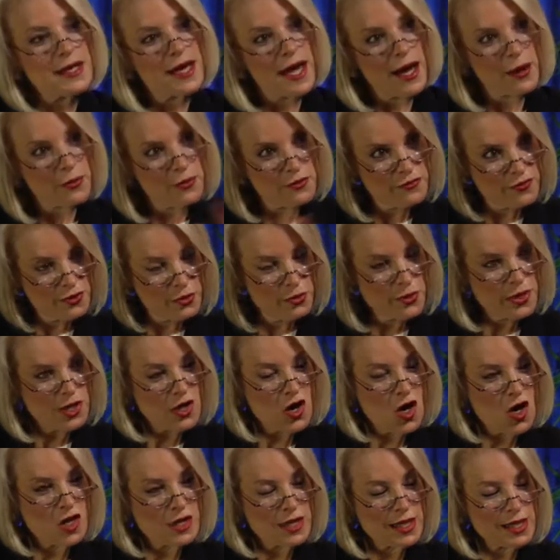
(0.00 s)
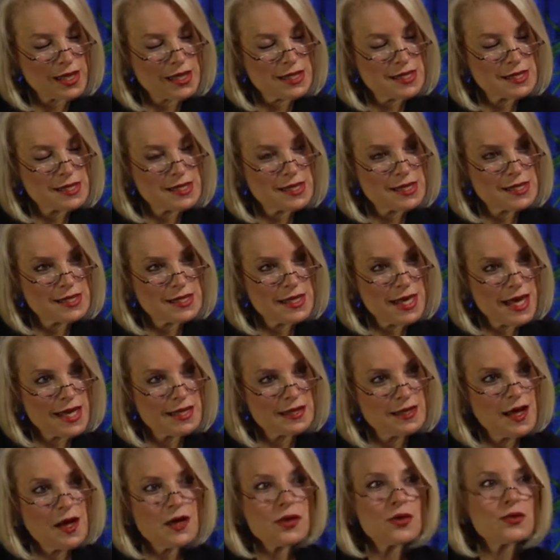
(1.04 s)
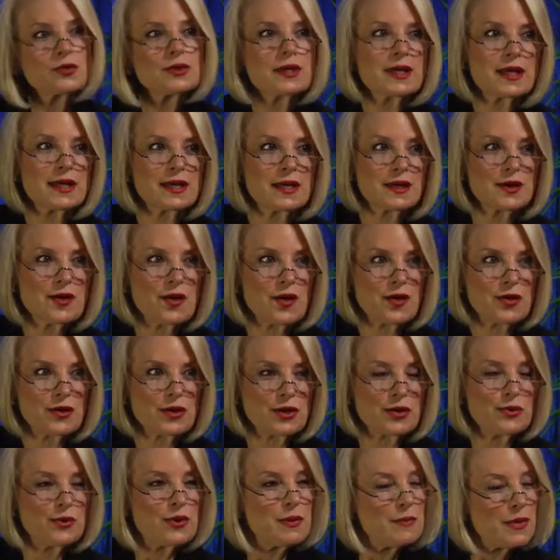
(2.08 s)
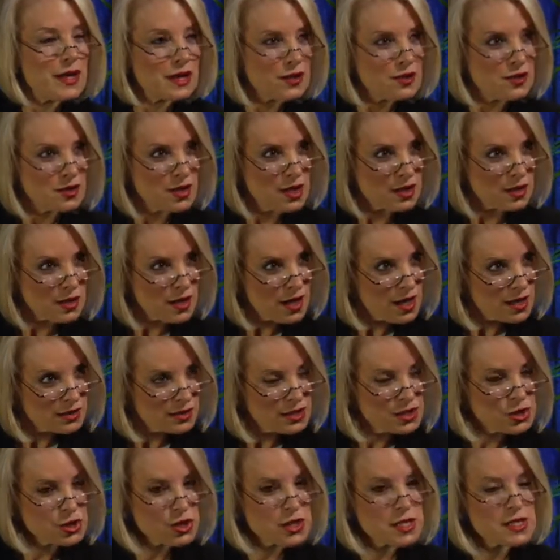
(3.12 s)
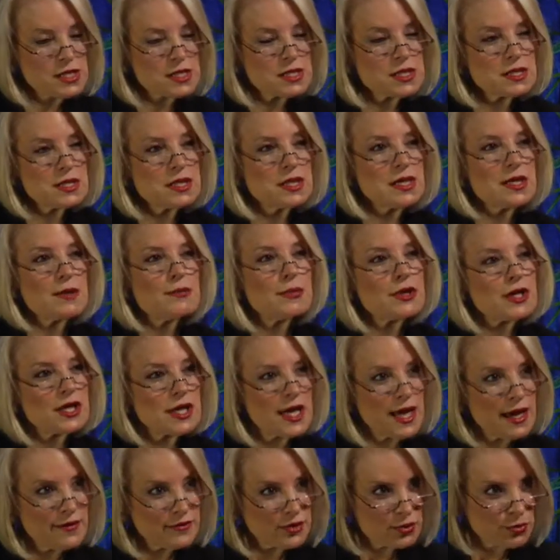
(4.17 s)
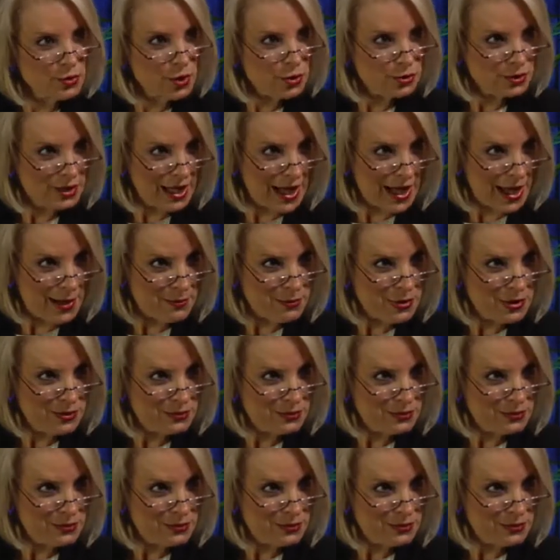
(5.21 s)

our viewing audience is that not only are you a medical oncologist, but you have your own lab.